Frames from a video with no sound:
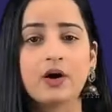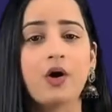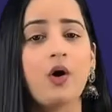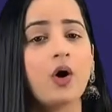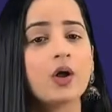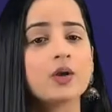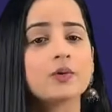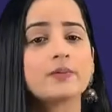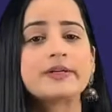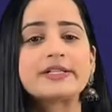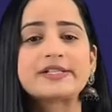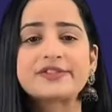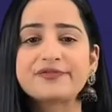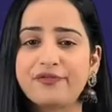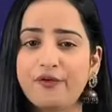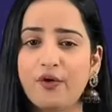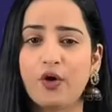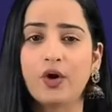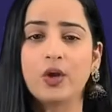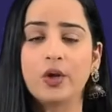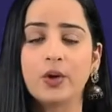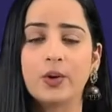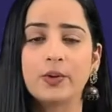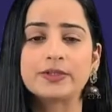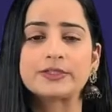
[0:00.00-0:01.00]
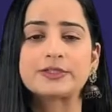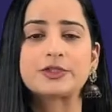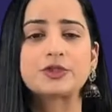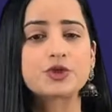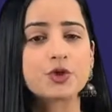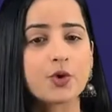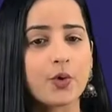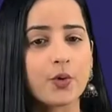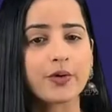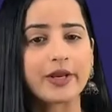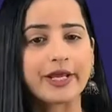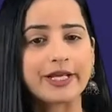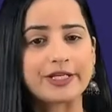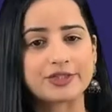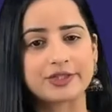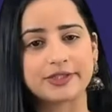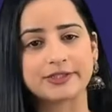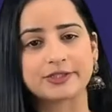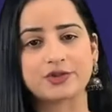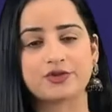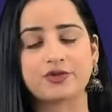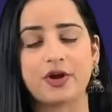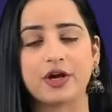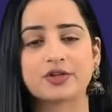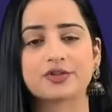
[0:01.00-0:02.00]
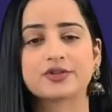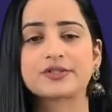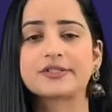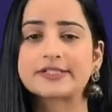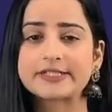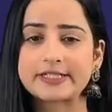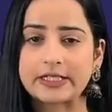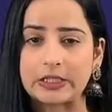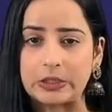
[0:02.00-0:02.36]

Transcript: Always follow storage instructions